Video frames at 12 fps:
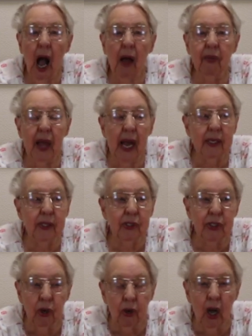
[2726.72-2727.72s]
and then
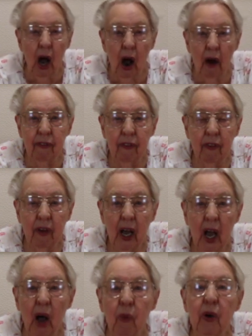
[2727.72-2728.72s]
took off,
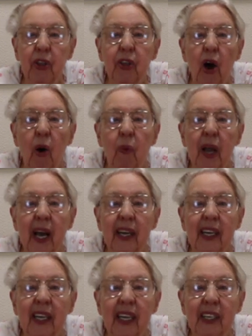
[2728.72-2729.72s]
and we thought we
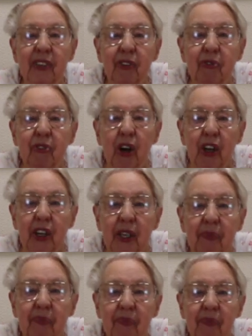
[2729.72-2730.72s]
had a hit and run.
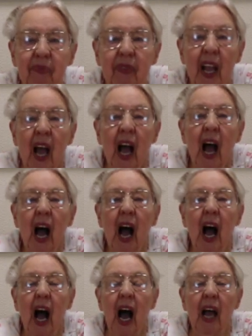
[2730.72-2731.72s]

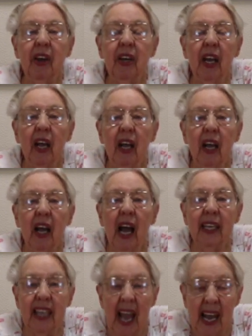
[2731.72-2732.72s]
And
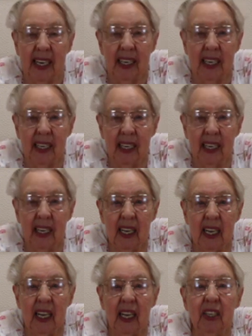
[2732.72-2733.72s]
again,
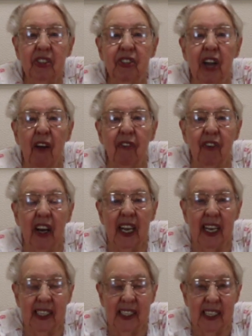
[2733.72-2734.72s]
Geoffrey
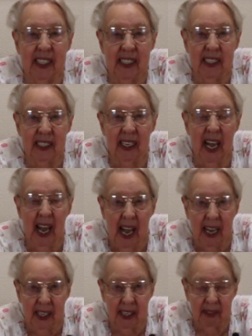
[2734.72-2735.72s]
hit his
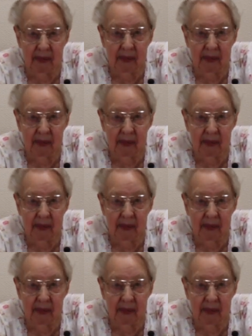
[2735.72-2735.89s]
head,